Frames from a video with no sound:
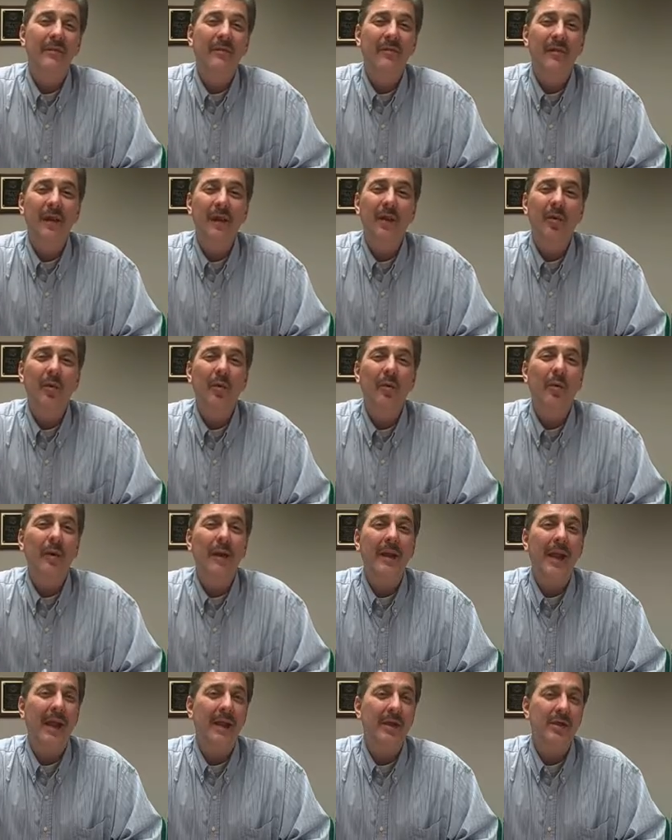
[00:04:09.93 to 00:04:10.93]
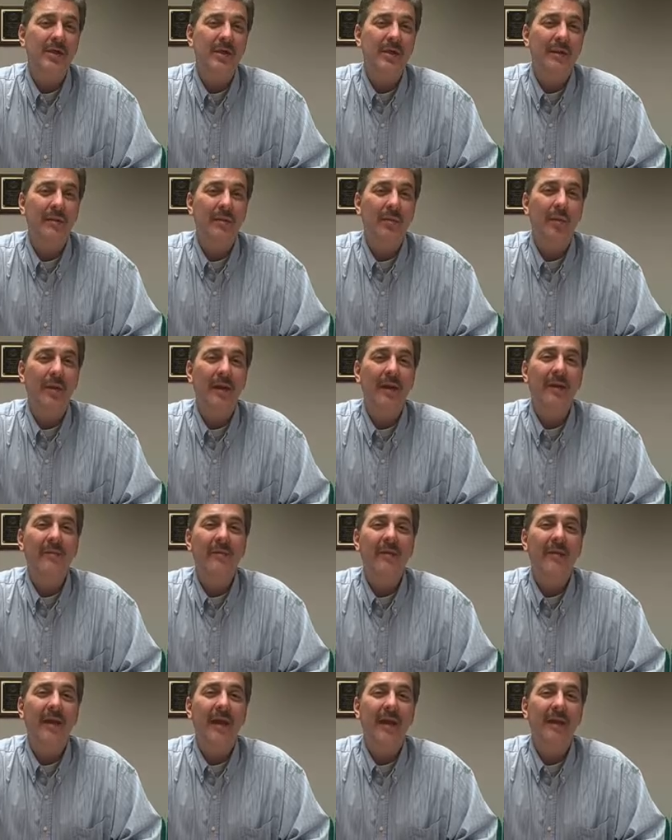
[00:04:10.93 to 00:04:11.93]
Single creation.
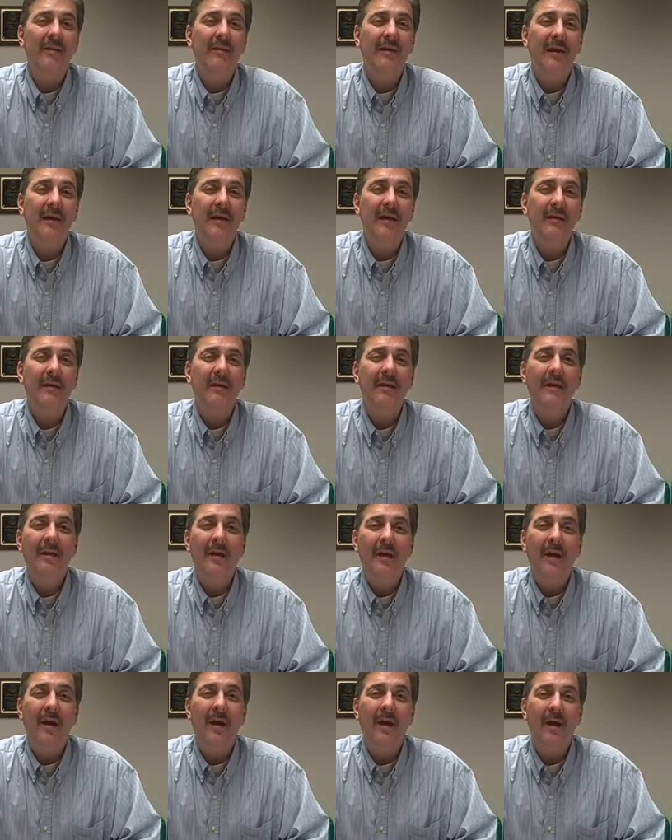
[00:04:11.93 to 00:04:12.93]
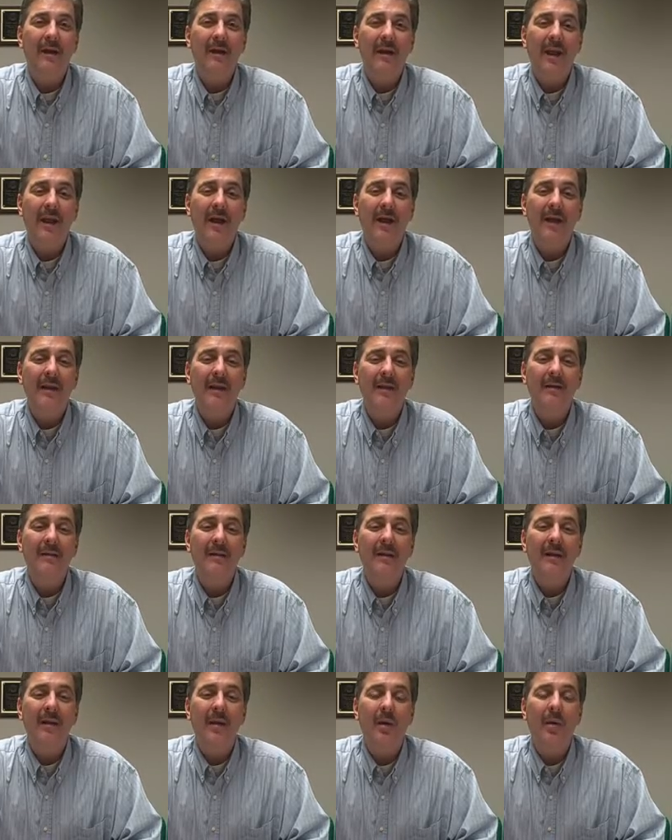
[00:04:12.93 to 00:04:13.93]
Whatever they did online
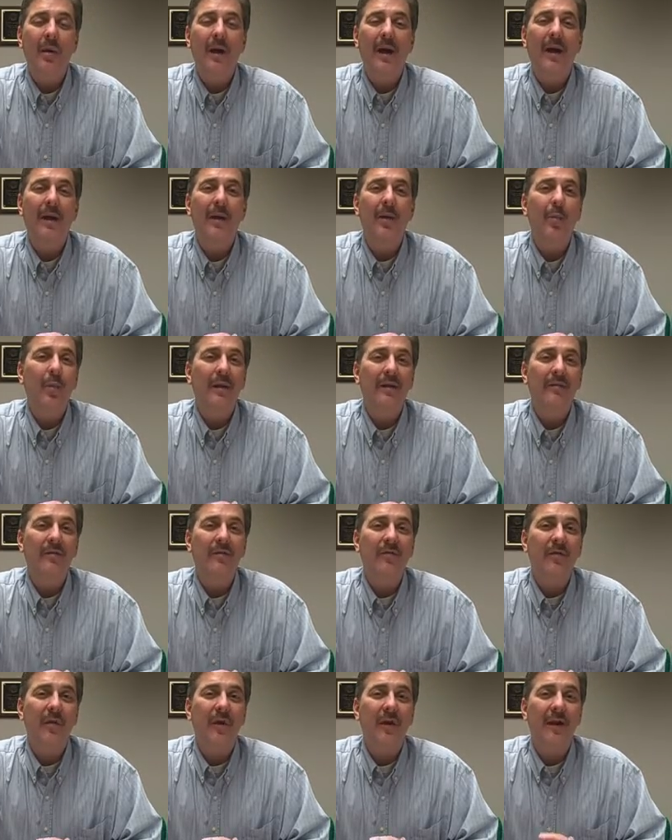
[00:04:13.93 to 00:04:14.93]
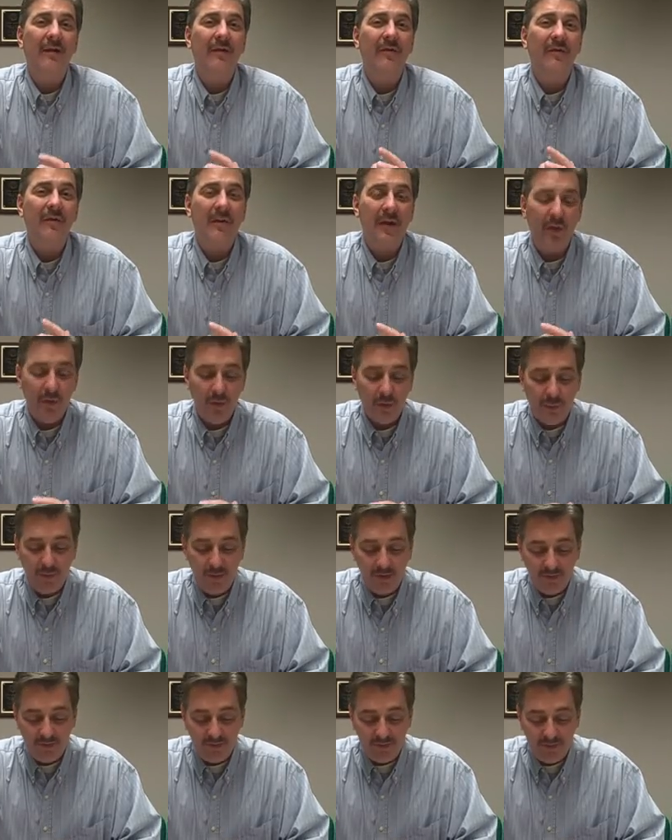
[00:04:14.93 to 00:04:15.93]
was for a single
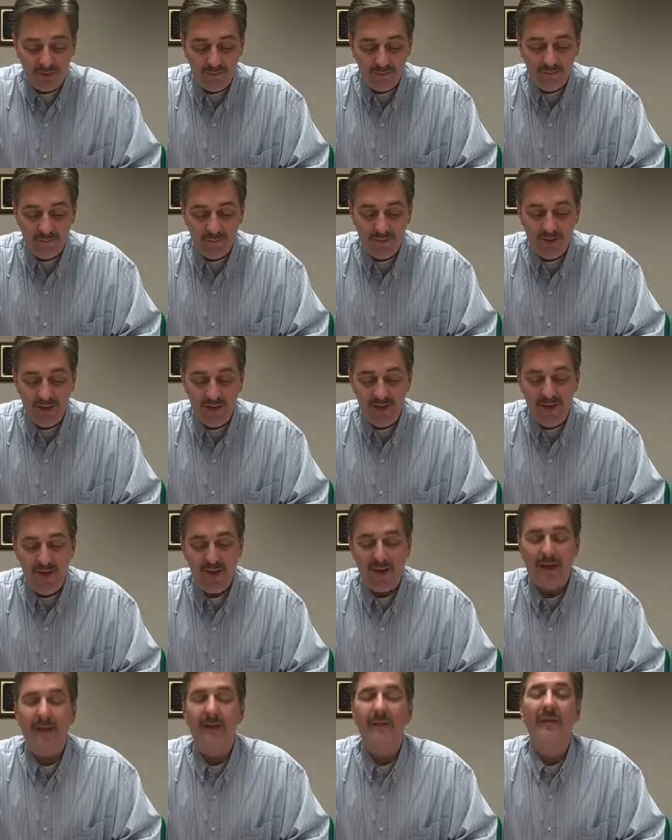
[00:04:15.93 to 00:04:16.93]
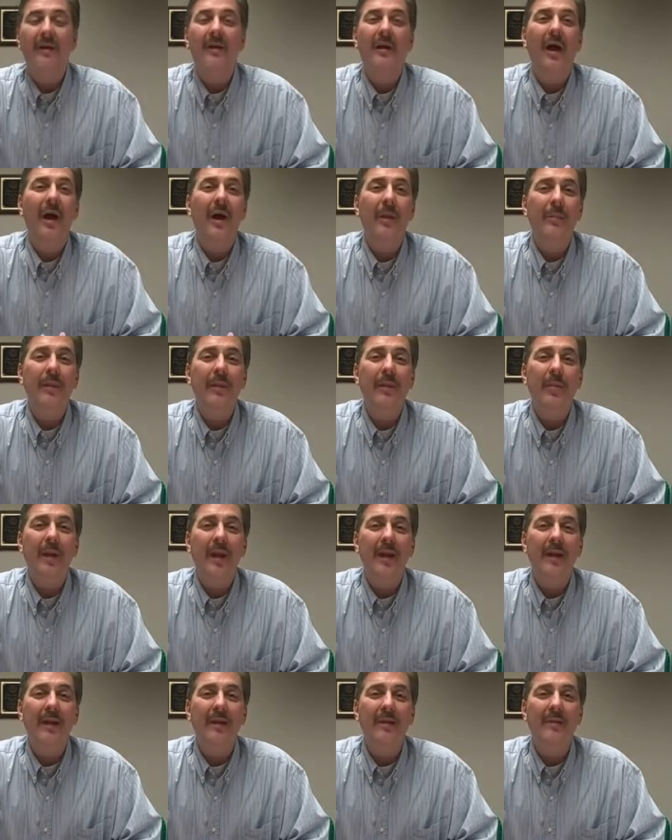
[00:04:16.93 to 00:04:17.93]
person. The
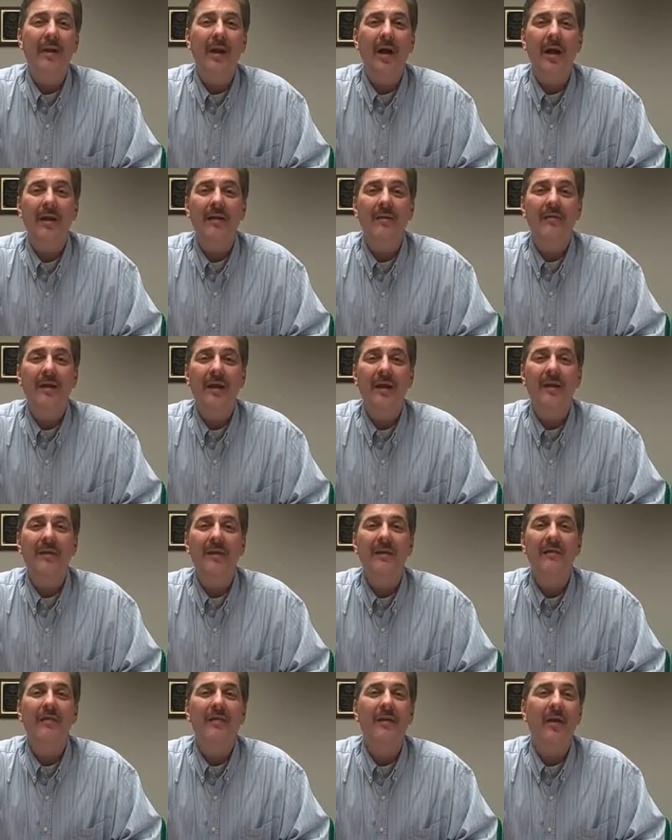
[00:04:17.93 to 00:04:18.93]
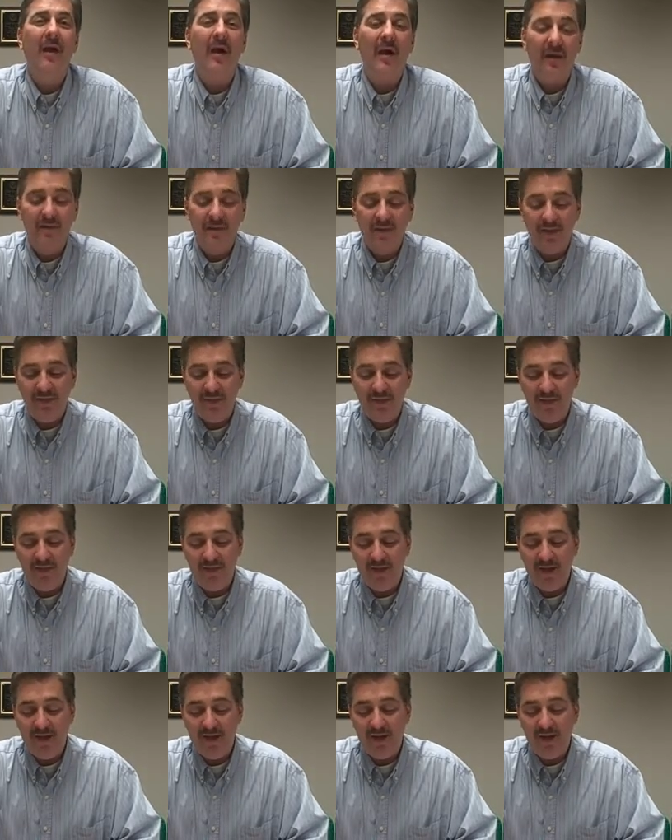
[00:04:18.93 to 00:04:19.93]
copyrighted content is the content
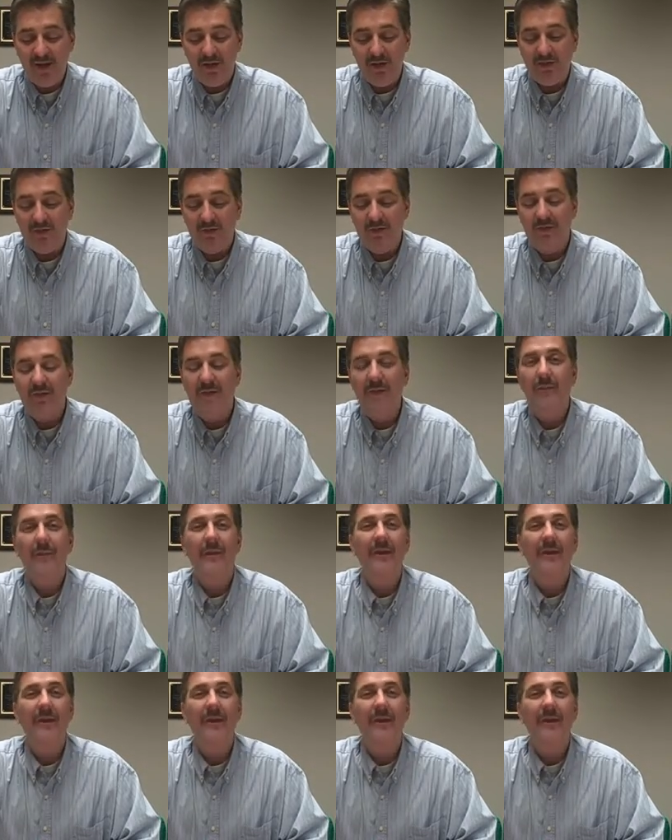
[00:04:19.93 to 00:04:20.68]
that they used.